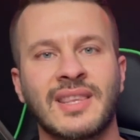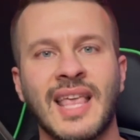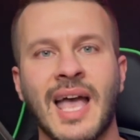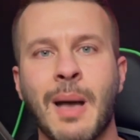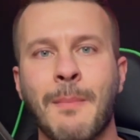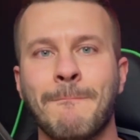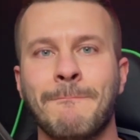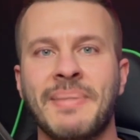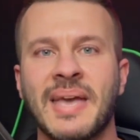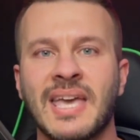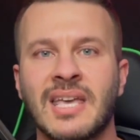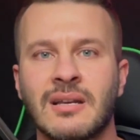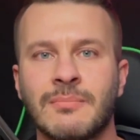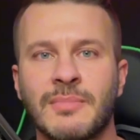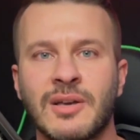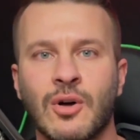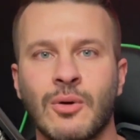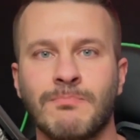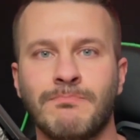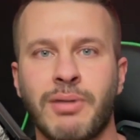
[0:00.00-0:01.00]
that beta
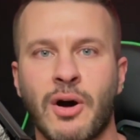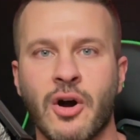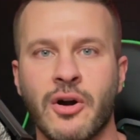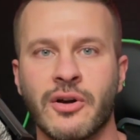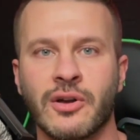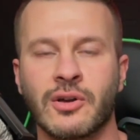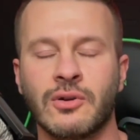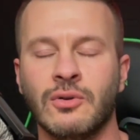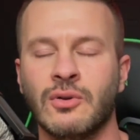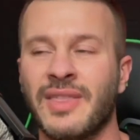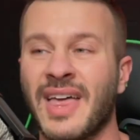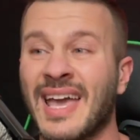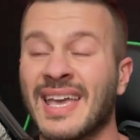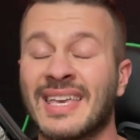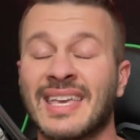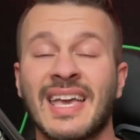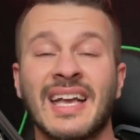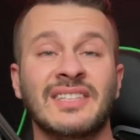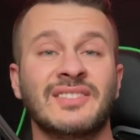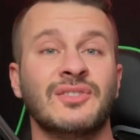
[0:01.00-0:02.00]
male barnacle that
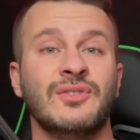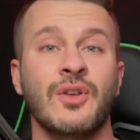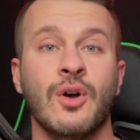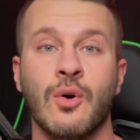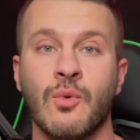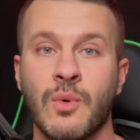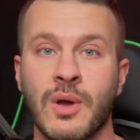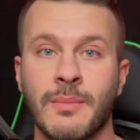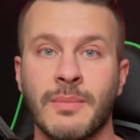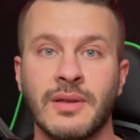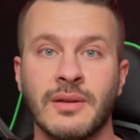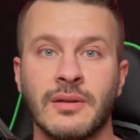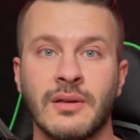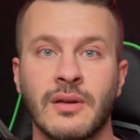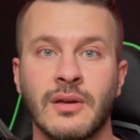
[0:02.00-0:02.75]
gets no women.